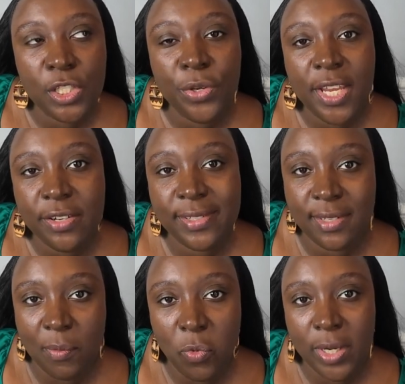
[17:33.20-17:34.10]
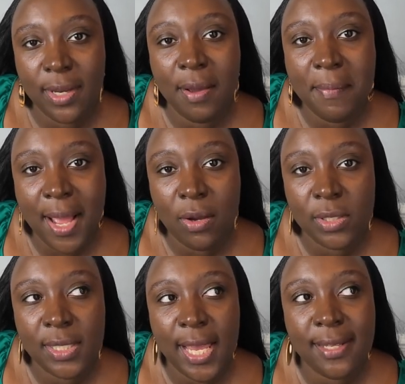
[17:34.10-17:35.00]
to hear someone come
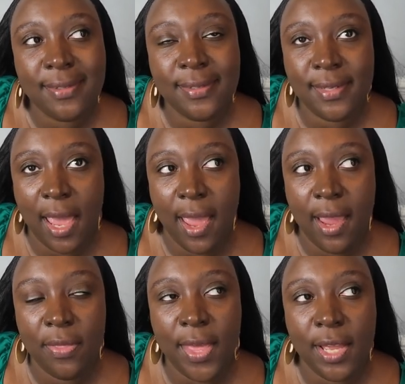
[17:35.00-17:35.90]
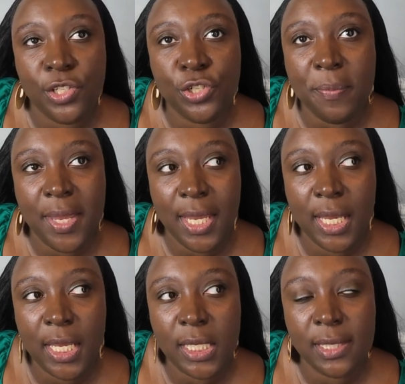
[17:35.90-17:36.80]
out and say that
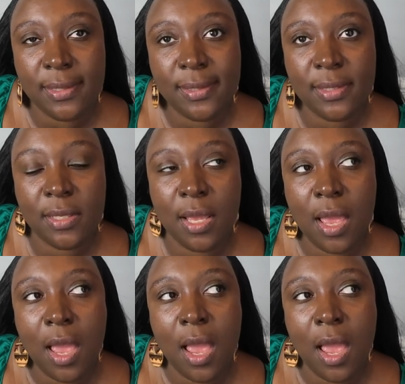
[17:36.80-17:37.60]
Jamaicans